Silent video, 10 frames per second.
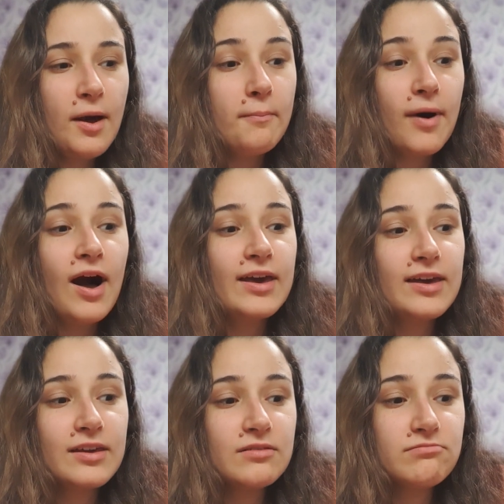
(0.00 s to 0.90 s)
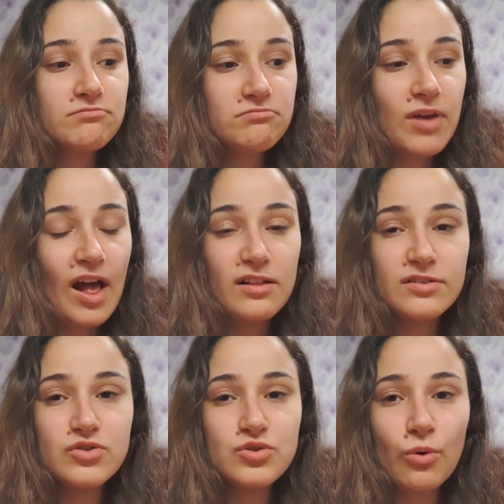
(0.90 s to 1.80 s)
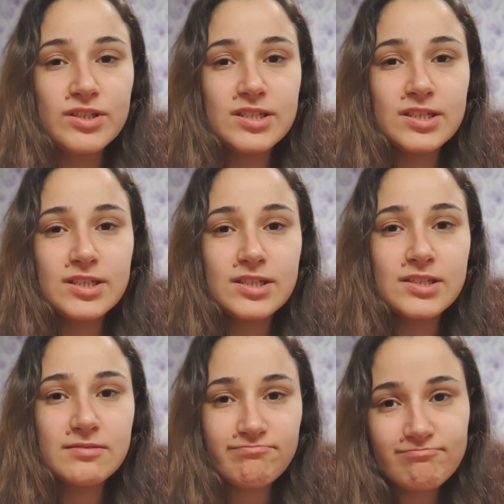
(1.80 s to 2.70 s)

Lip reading: my health choices.